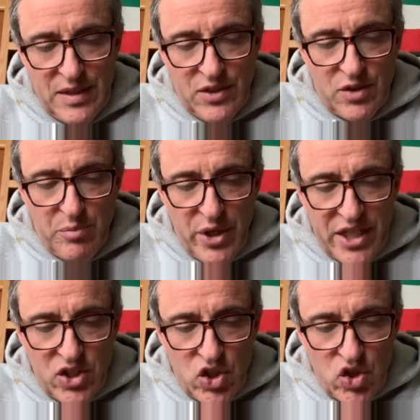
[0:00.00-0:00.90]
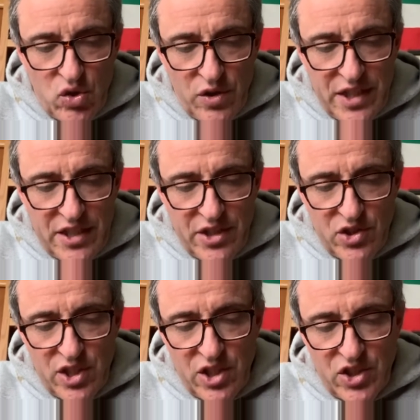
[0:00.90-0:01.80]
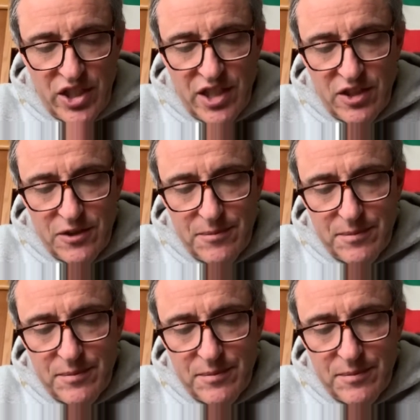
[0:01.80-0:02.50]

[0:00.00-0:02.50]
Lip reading: There's a break in the story, and here's little Chandler,